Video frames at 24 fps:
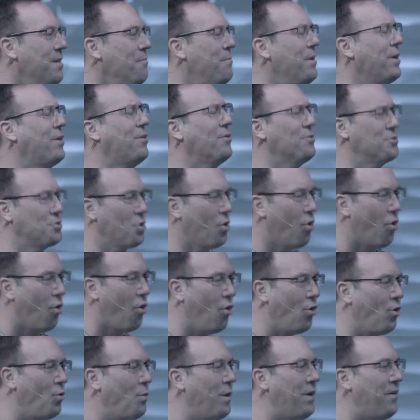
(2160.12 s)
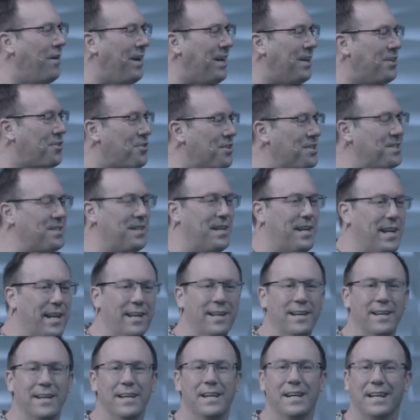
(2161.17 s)
because all we're interested in
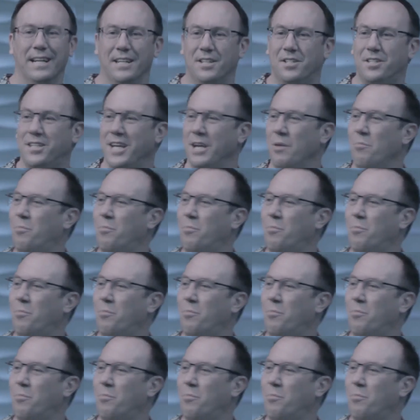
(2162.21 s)
is seeing